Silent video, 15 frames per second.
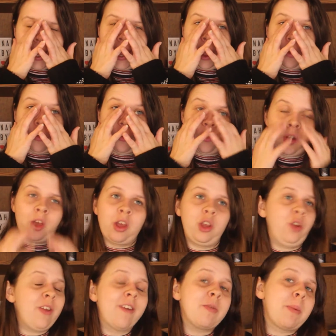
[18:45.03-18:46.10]
If
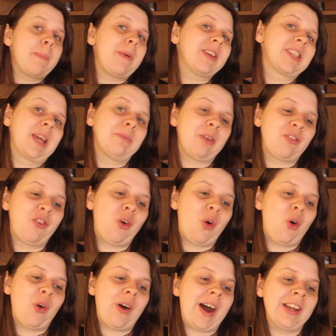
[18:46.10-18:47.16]
you've never been busking
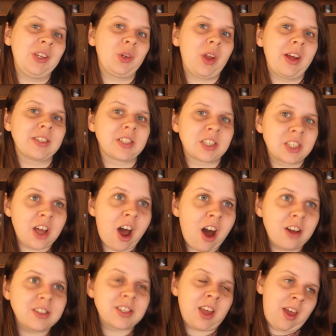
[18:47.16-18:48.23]
before and you'd like to
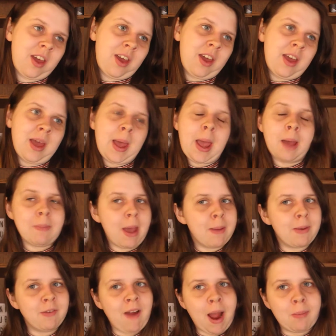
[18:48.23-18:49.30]
start, it may
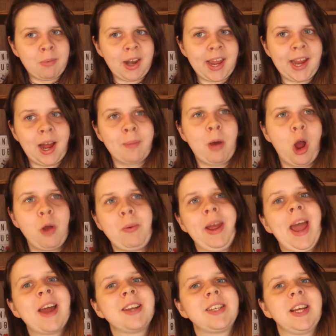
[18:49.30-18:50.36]
be rambly. I'm
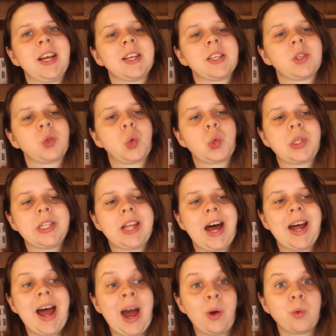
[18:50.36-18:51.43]
hoping editing has sorted
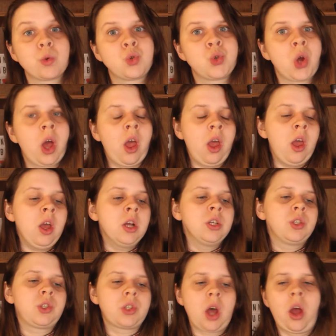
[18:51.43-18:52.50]
that out.
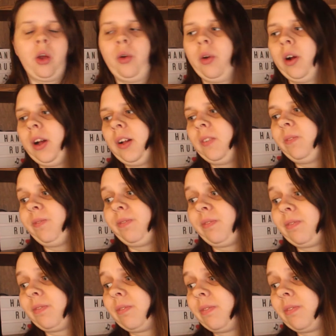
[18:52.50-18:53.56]
So
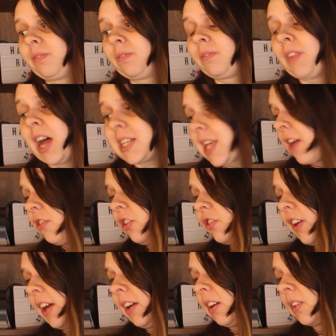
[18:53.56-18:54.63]
that's everything.